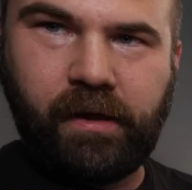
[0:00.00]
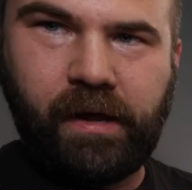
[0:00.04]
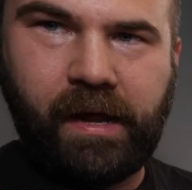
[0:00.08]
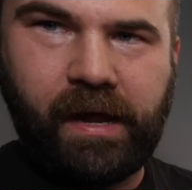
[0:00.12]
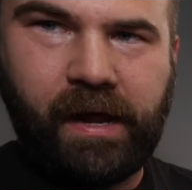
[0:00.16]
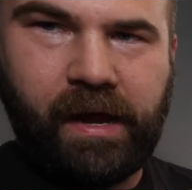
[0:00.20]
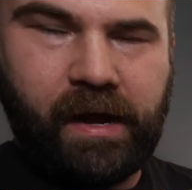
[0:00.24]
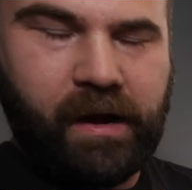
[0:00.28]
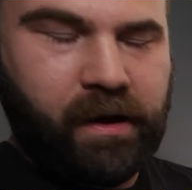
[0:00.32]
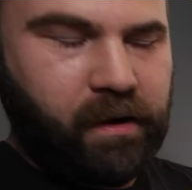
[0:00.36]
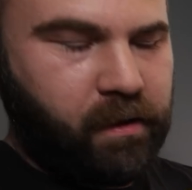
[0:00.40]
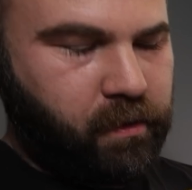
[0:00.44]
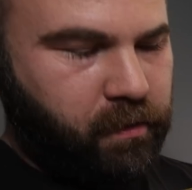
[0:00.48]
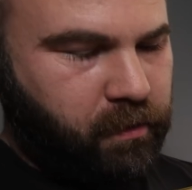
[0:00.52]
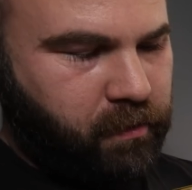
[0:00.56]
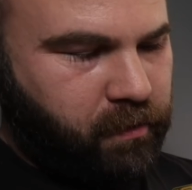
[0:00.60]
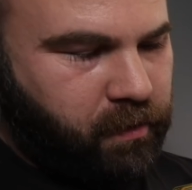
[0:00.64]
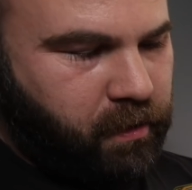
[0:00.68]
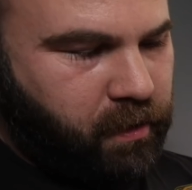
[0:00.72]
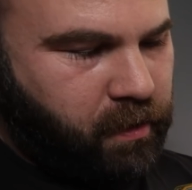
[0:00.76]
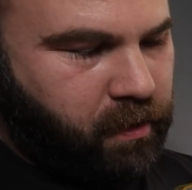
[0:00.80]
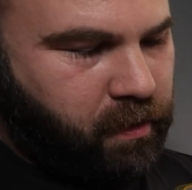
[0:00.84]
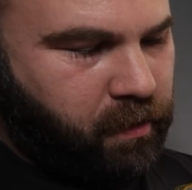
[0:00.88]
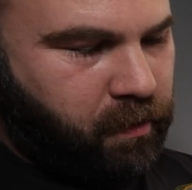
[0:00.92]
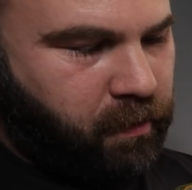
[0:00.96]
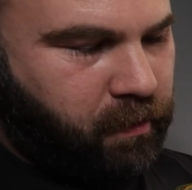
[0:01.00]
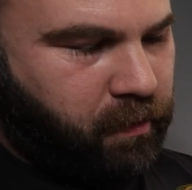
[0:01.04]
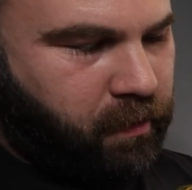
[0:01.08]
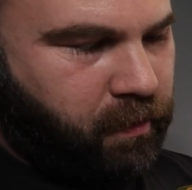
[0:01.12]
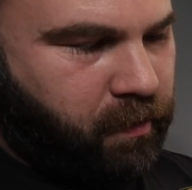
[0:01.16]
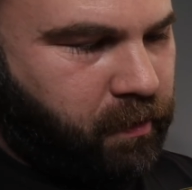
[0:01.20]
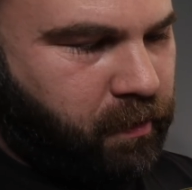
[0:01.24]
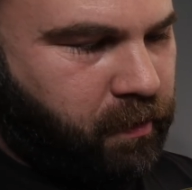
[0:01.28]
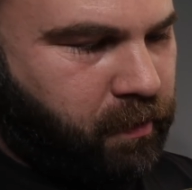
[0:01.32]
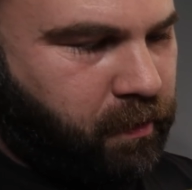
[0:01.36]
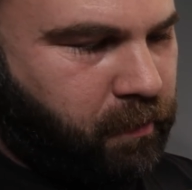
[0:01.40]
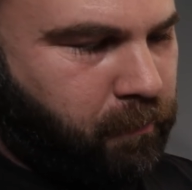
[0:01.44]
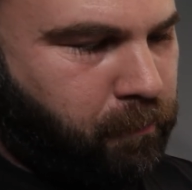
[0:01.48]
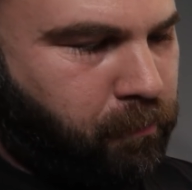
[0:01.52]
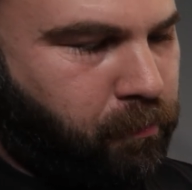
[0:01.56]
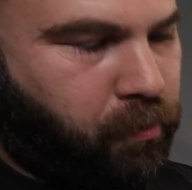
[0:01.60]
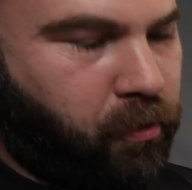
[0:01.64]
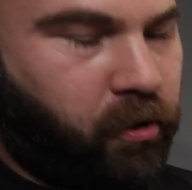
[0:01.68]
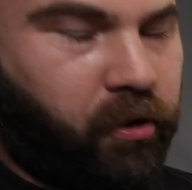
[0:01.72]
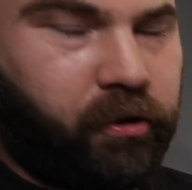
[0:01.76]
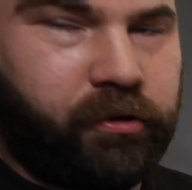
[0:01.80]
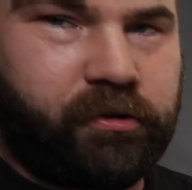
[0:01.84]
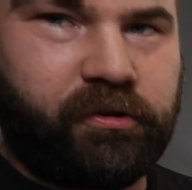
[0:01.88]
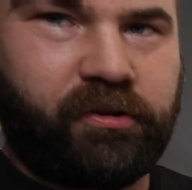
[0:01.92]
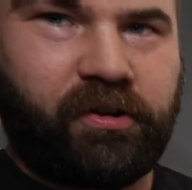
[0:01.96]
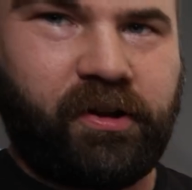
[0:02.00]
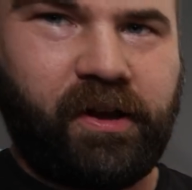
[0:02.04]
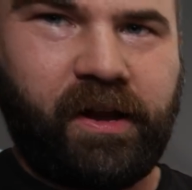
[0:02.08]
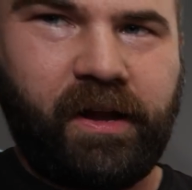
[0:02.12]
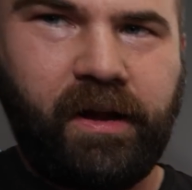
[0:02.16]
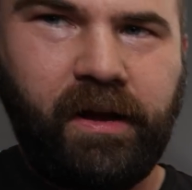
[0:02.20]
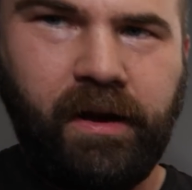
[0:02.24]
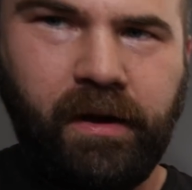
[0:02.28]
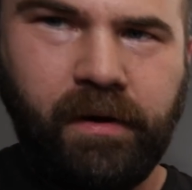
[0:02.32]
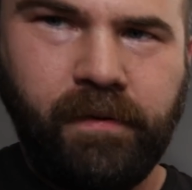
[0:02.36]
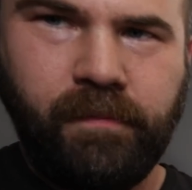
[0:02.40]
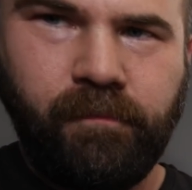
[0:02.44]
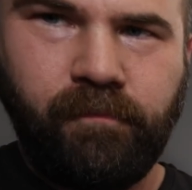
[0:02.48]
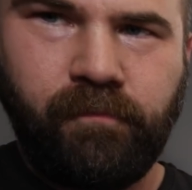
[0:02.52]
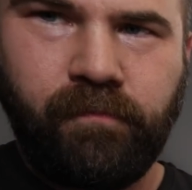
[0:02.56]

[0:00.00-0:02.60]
here are uh, bulging.